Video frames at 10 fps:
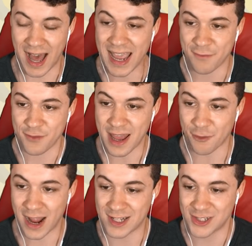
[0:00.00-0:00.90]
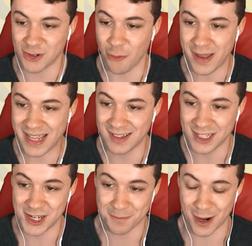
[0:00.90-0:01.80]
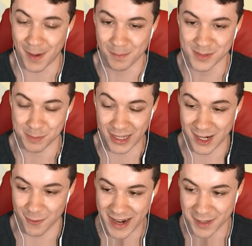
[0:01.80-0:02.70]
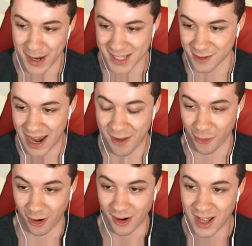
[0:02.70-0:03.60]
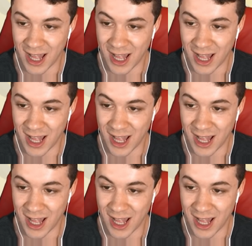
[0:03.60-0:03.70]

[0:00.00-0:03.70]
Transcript: I have never had so many glitchy problems playing a randomizer ever.